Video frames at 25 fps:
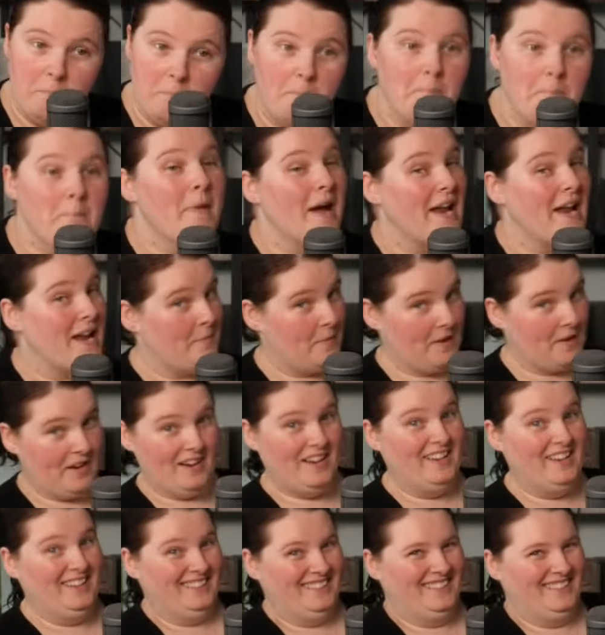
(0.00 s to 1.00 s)

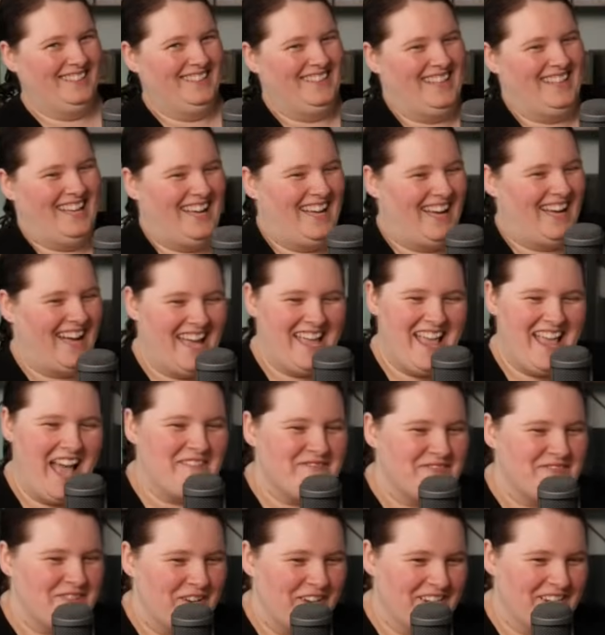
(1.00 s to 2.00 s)
Maybe. I
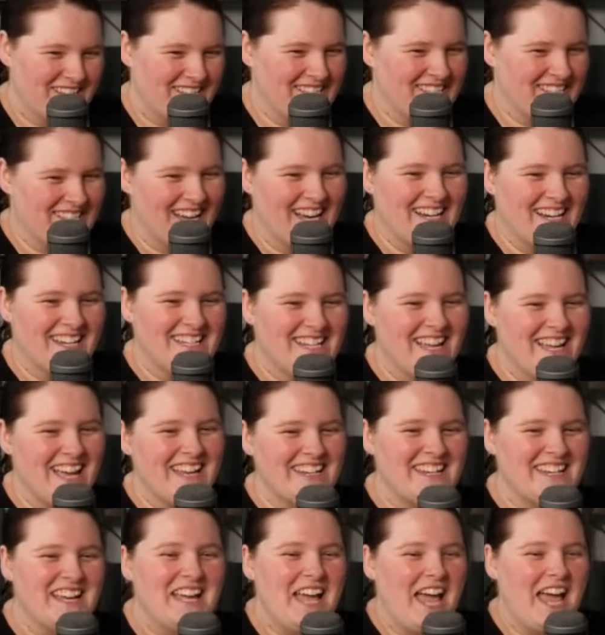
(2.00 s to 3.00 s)
have not decided
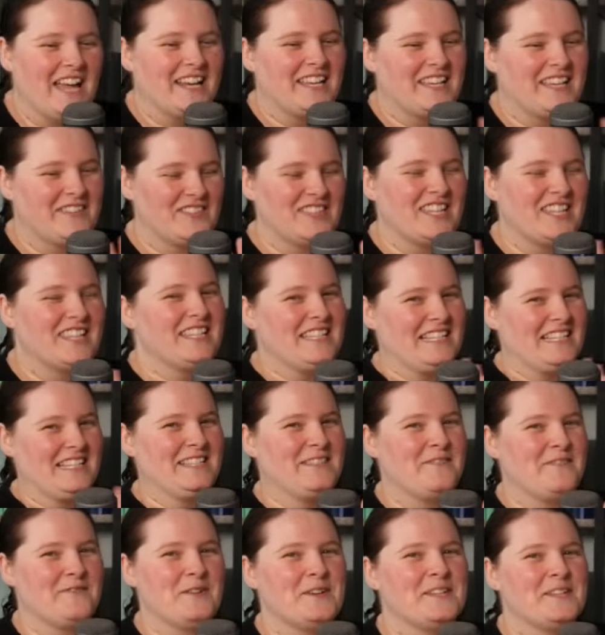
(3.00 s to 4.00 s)
yet, and given that this
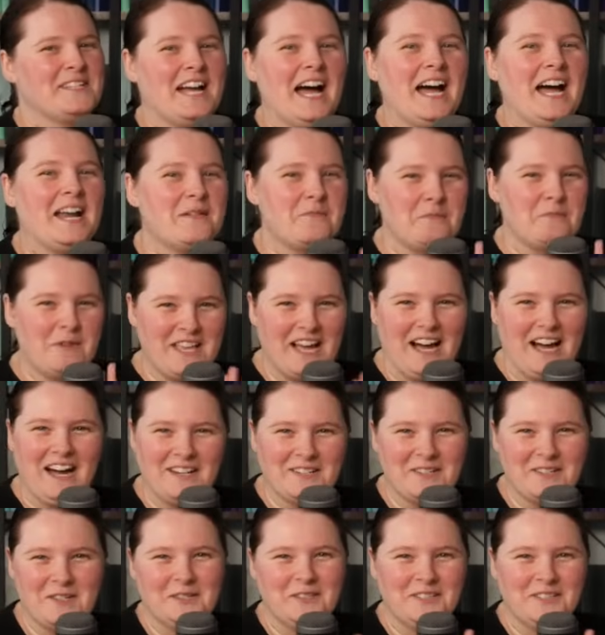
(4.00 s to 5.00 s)
is the first item, we
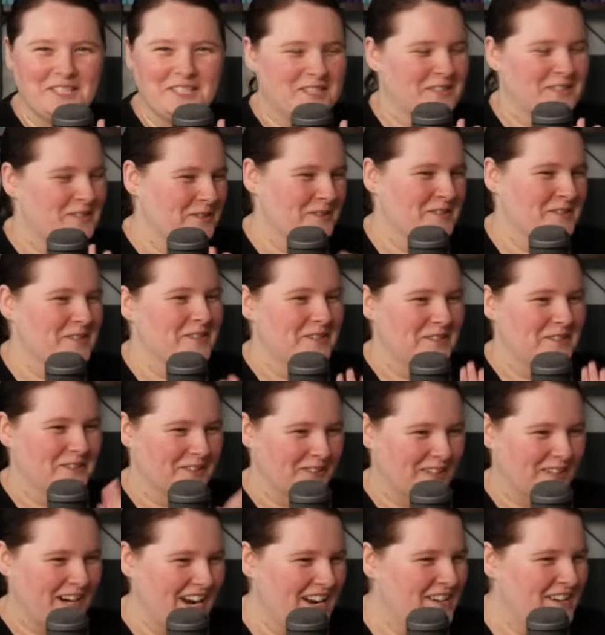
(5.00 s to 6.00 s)
can't call it too soon,
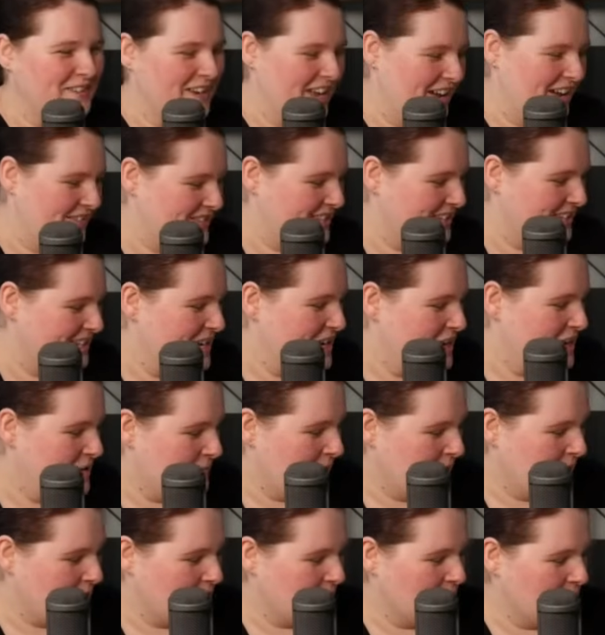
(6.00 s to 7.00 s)
all right? We have to
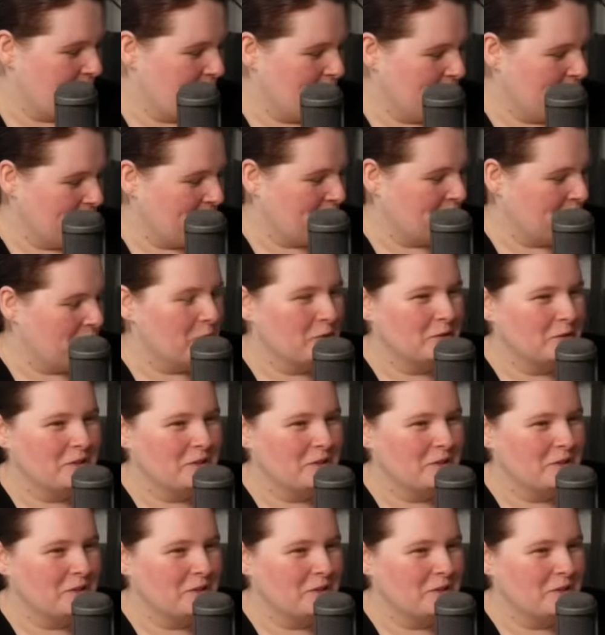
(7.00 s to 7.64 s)
make sure that we look at all